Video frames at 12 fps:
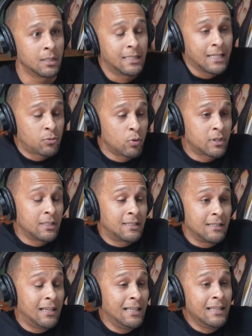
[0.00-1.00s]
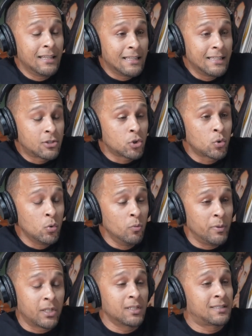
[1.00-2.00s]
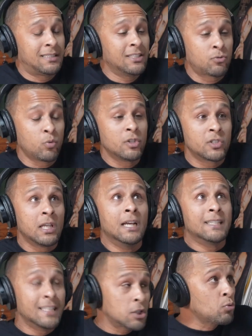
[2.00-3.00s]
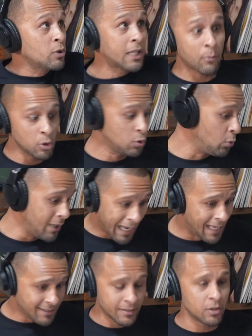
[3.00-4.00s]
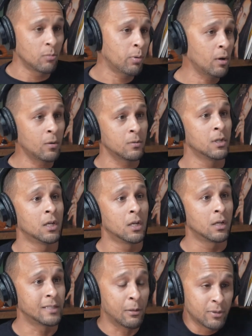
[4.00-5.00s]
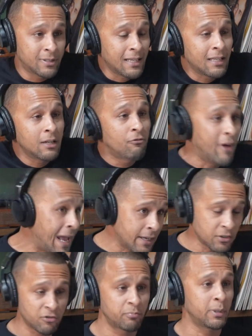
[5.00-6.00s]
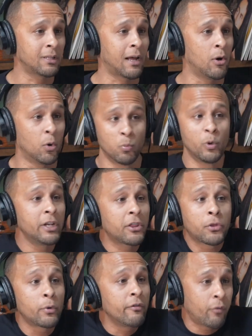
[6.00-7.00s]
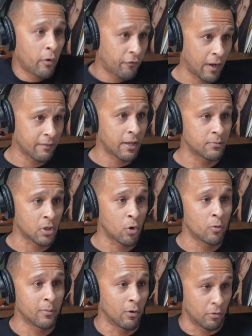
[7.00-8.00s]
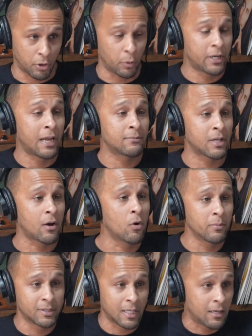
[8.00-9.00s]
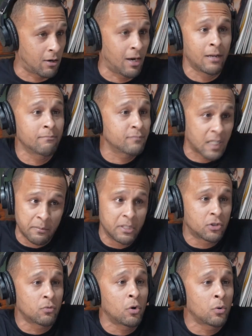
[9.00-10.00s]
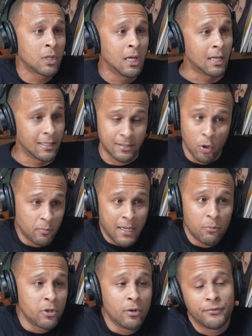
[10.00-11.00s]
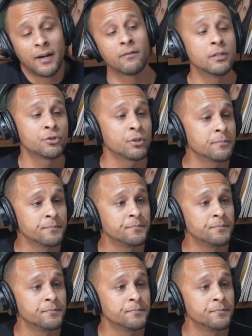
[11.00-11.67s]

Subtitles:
That's what he needs to do, because this is what they were doing last year, bro. They were taking advantage of being at home, winning 3, 4, 5 games at home, or 3 games at home, and saying, all right, time to hit the road. Let's hope that we go 500.